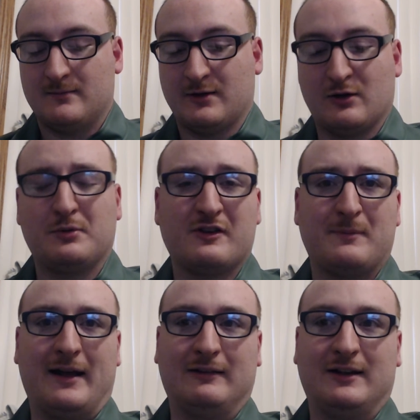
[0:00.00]
they don't put a
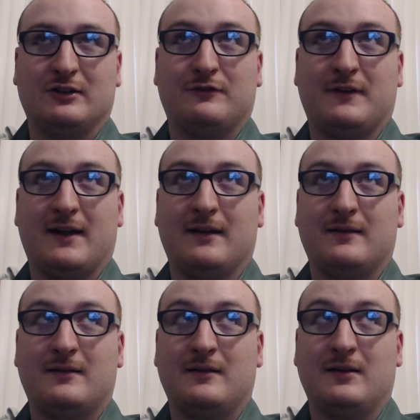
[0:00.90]
smile on your
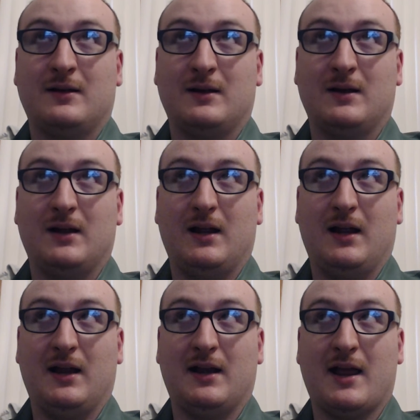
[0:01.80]
face
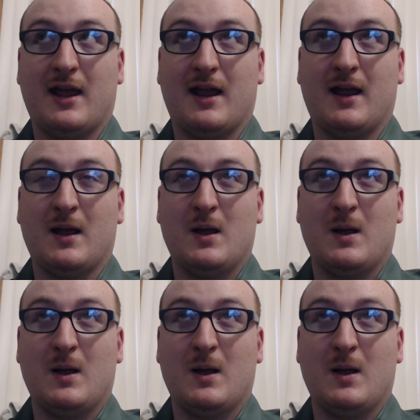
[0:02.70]
in a